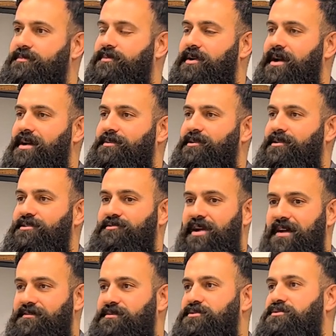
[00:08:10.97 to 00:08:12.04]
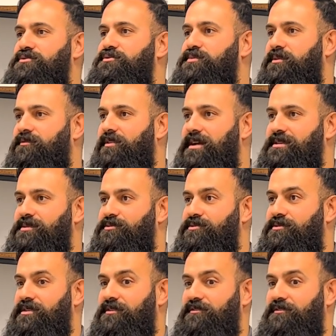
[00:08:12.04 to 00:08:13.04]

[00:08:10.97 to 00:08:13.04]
Yeah. Right? Because craftsmen are super flexible.